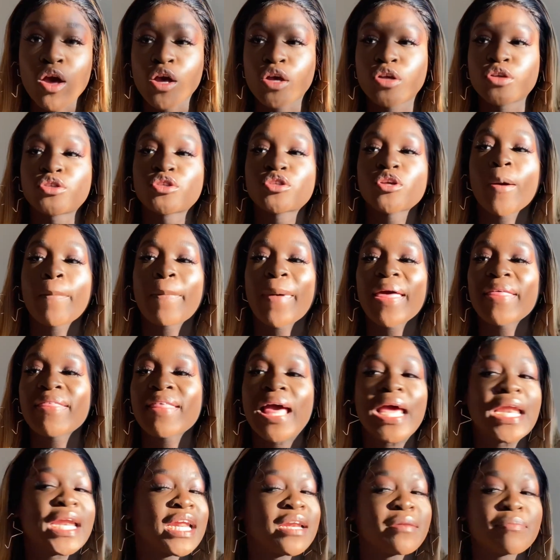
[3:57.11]
So by
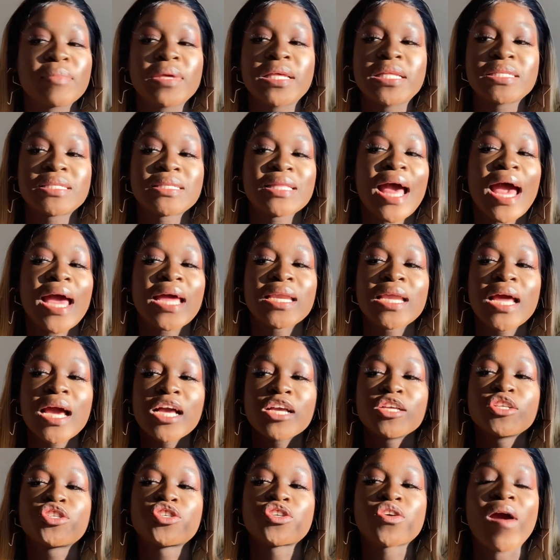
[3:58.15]
that, it means that
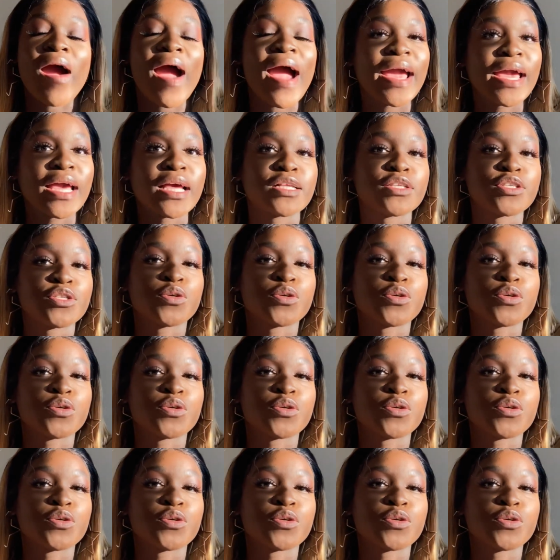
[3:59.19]
trying to